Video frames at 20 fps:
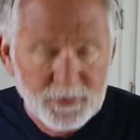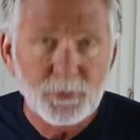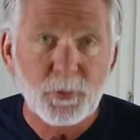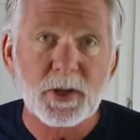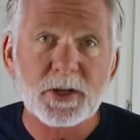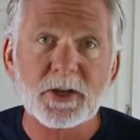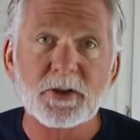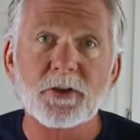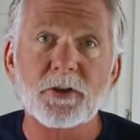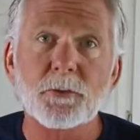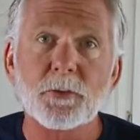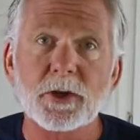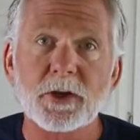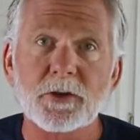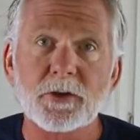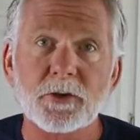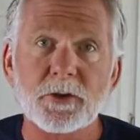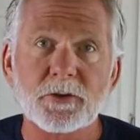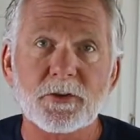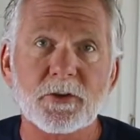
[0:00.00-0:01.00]
when you
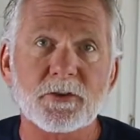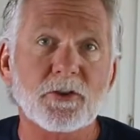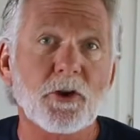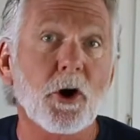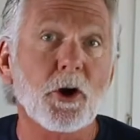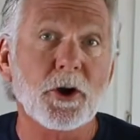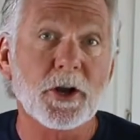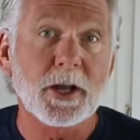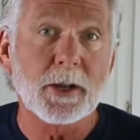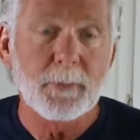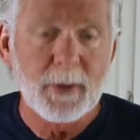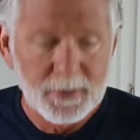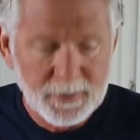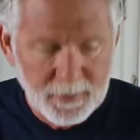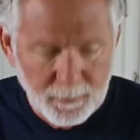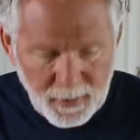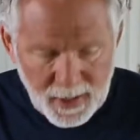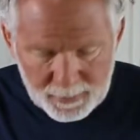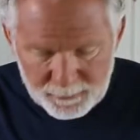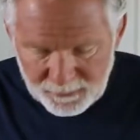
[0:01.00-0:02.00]
do this, it's all going to come out the
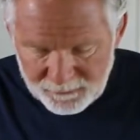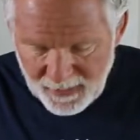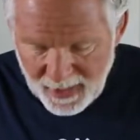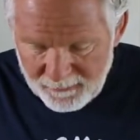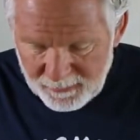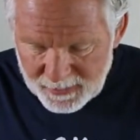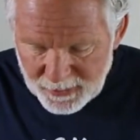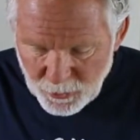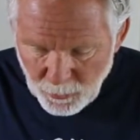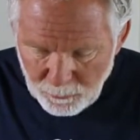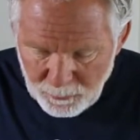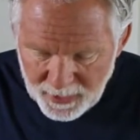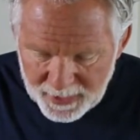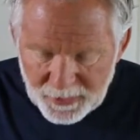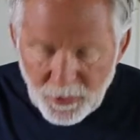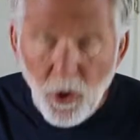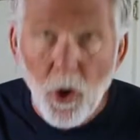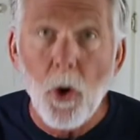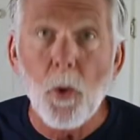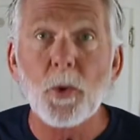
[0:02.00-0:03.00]
bottom. If you have a little
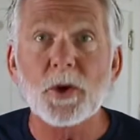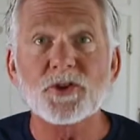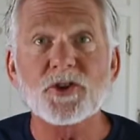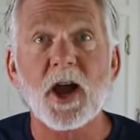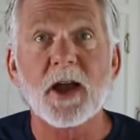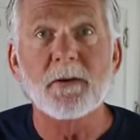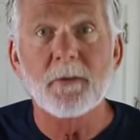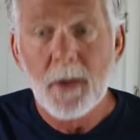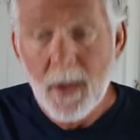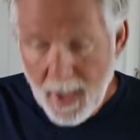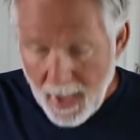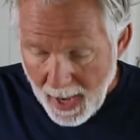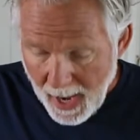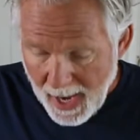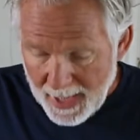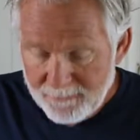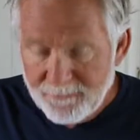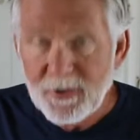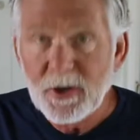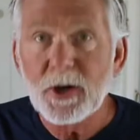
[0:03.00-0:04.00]
pinhole, which I
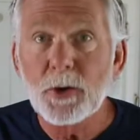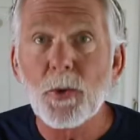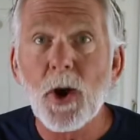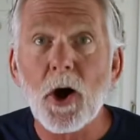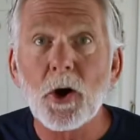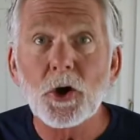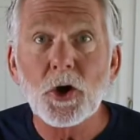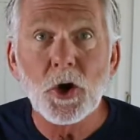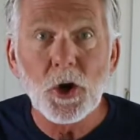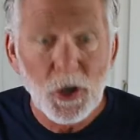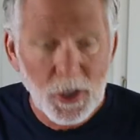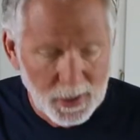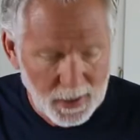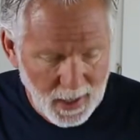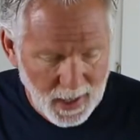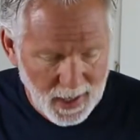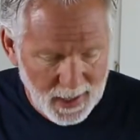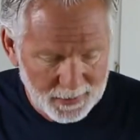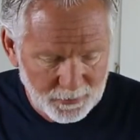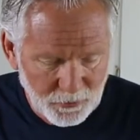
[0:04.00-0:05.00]
very well could,
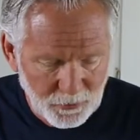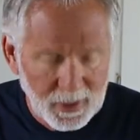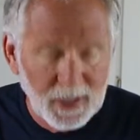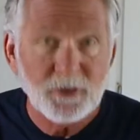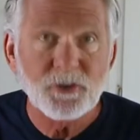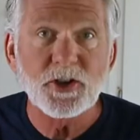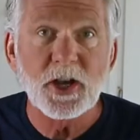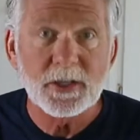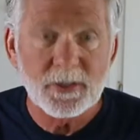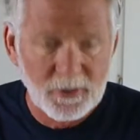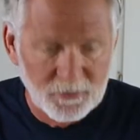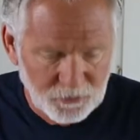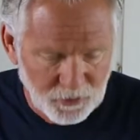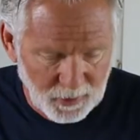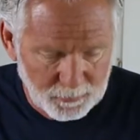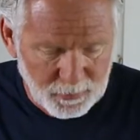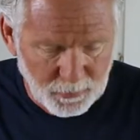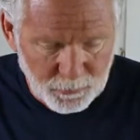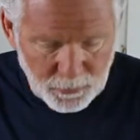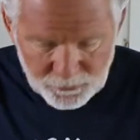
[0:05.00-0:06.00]
I thought I checked these
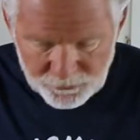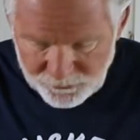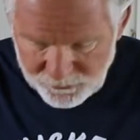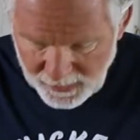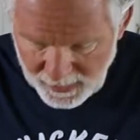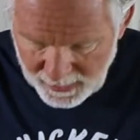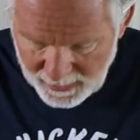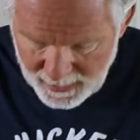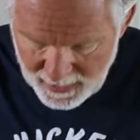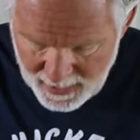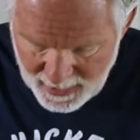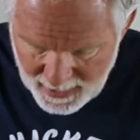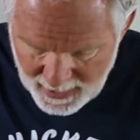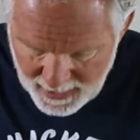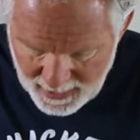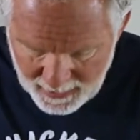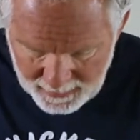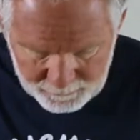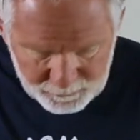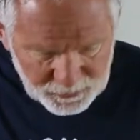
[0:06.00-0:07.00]
good, but we'll see.
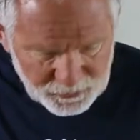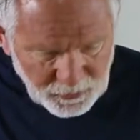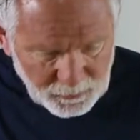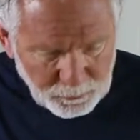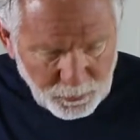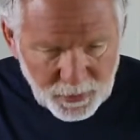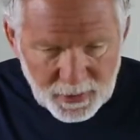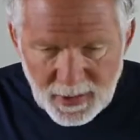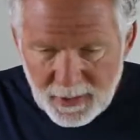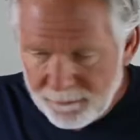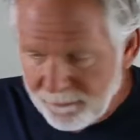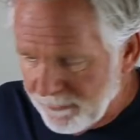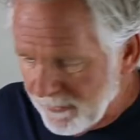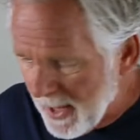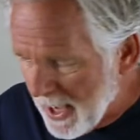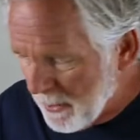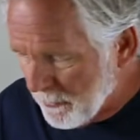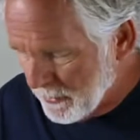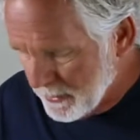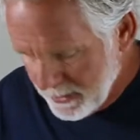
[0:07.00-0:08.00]
But just put enough
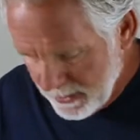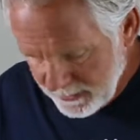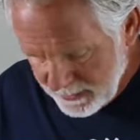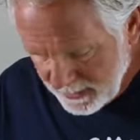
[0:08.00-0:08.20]
flour in there to